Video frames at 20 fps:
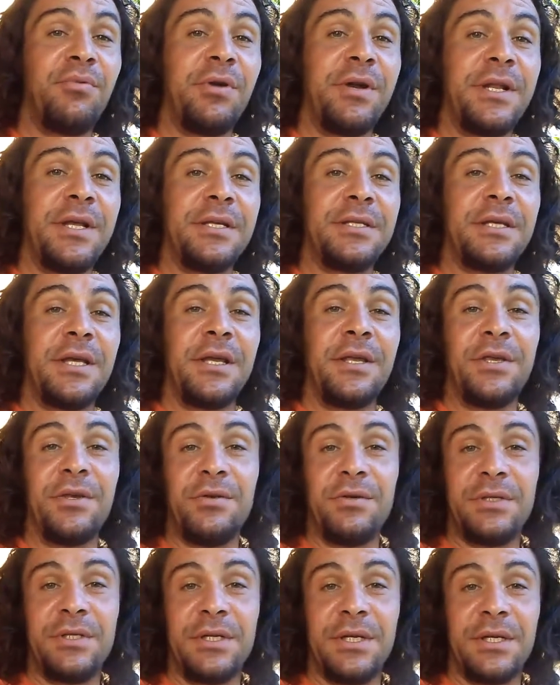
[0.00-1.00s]
Burdus and
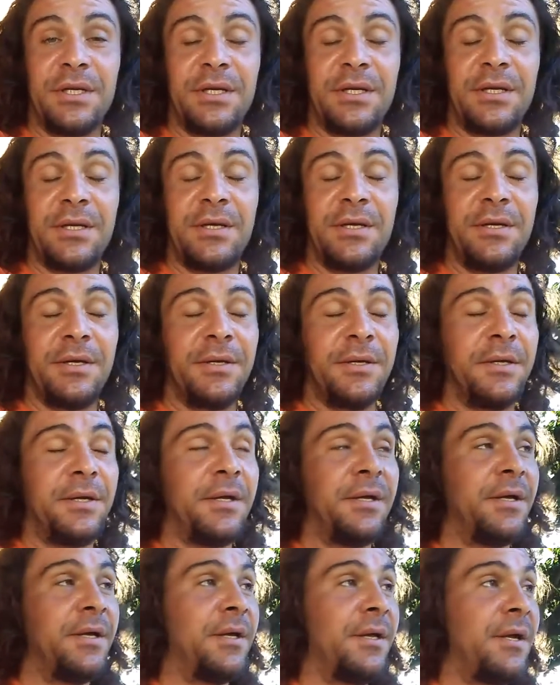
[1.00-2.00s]
Usyk.
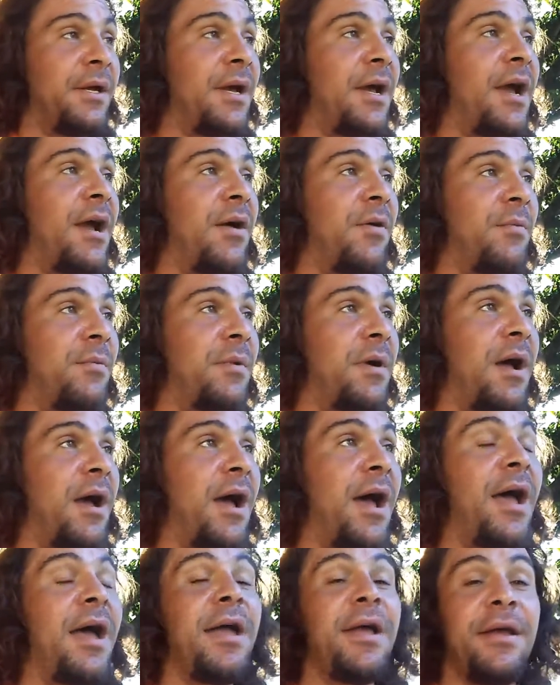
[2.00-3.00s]

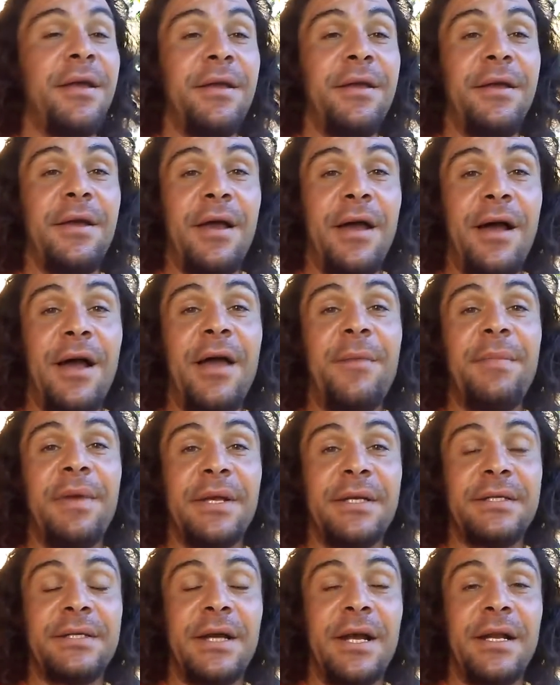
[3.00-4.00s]

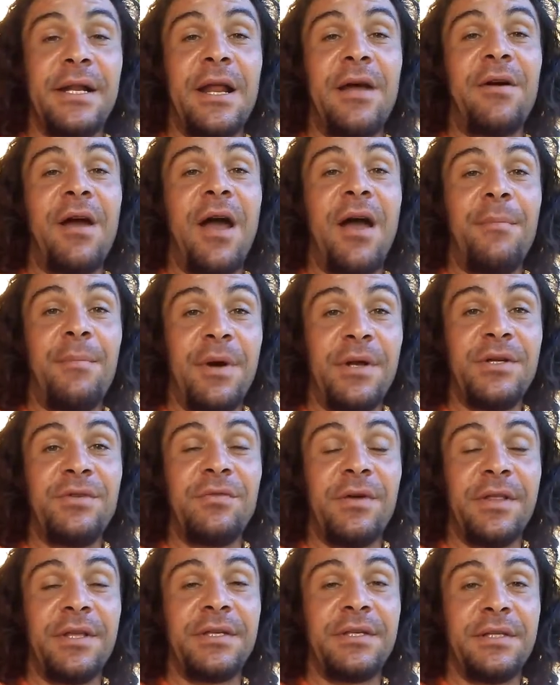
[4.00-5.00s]
I'm excited. I'd
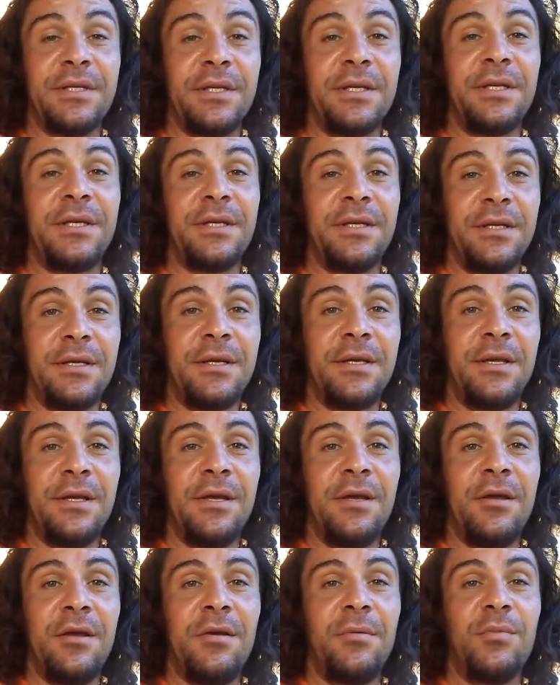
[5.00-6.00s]
much rather see
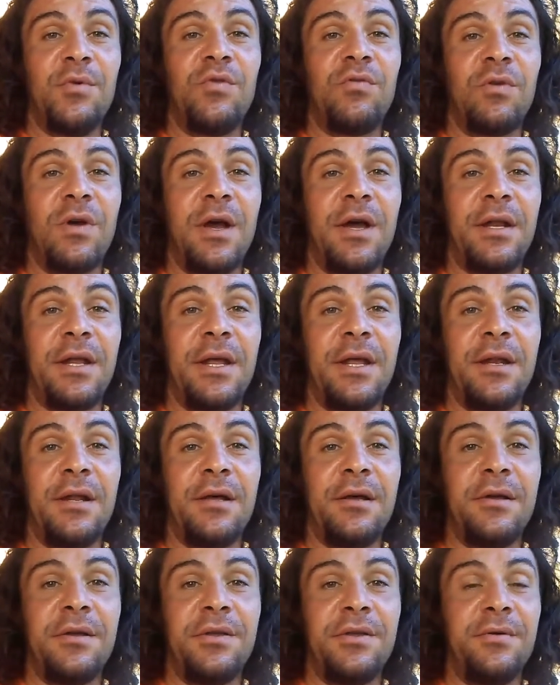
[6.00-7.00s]
Murat
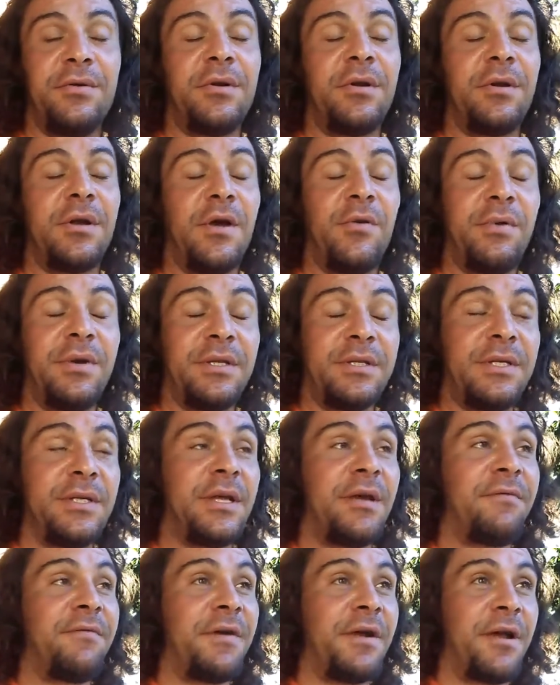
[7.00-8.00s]
and Yunus. I want to
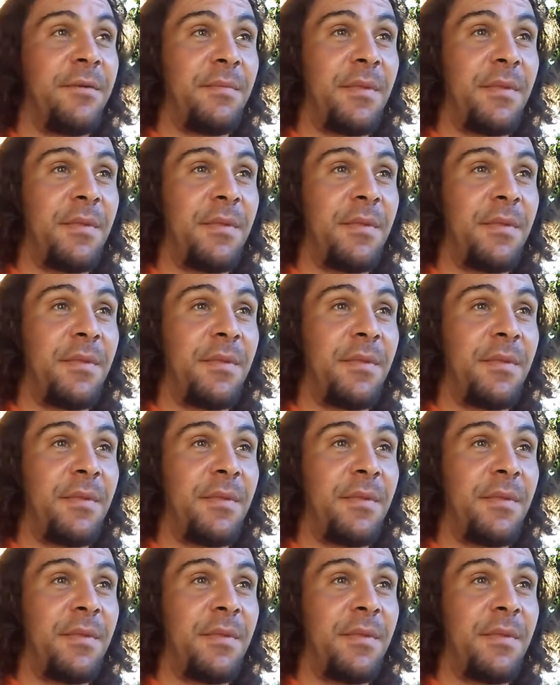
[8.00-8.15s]
see that fight.